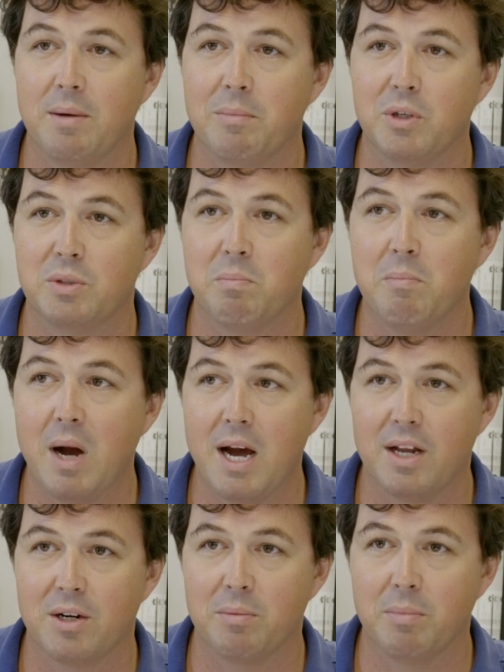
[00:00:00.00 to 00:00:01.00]
at most
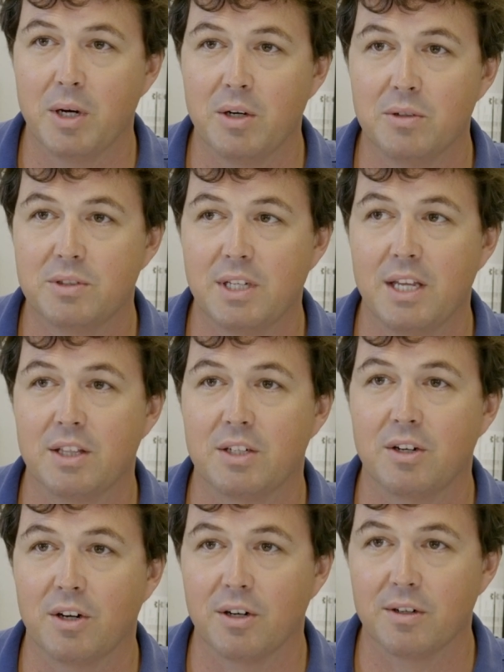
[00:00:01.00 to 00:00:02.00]
modern boats and the
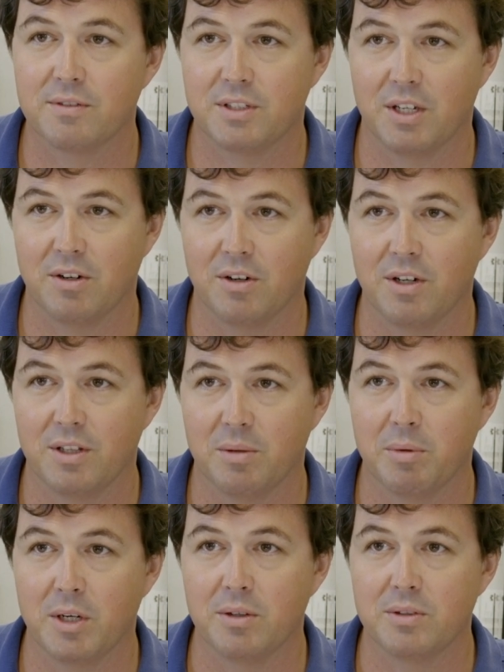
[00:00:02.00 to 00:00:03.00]
curves that are on the
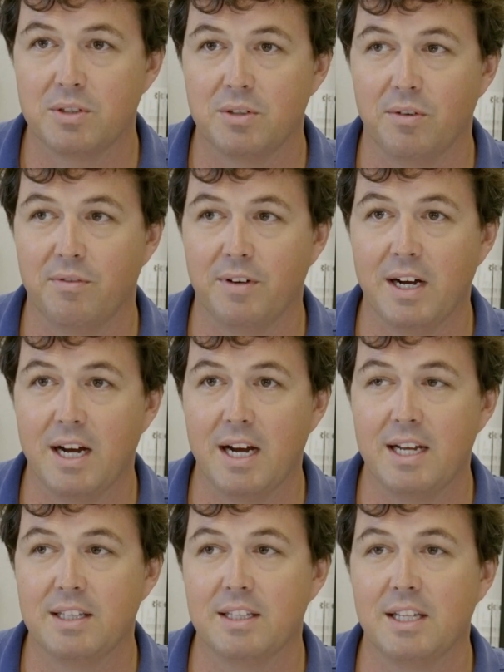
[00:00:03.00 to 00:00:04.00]
boats, you'll
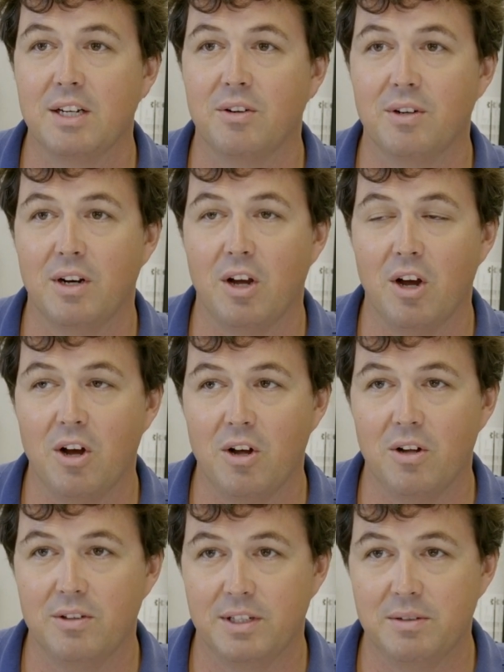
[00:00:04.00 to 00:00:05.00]
find that
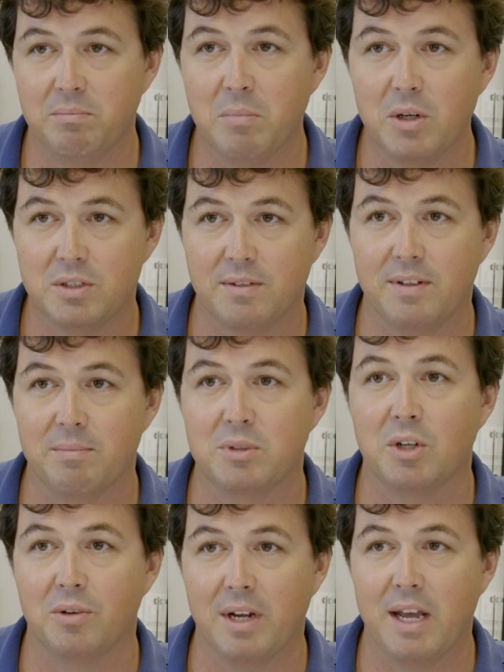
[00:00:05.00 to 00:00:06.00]
most of them
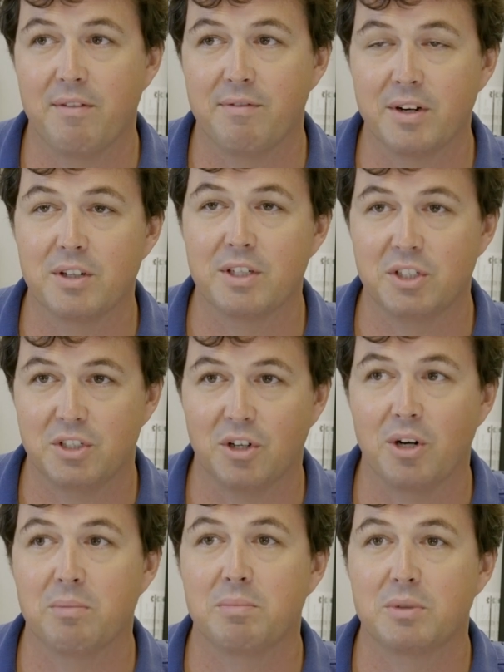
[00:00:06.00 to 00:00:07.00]
don't have very sharp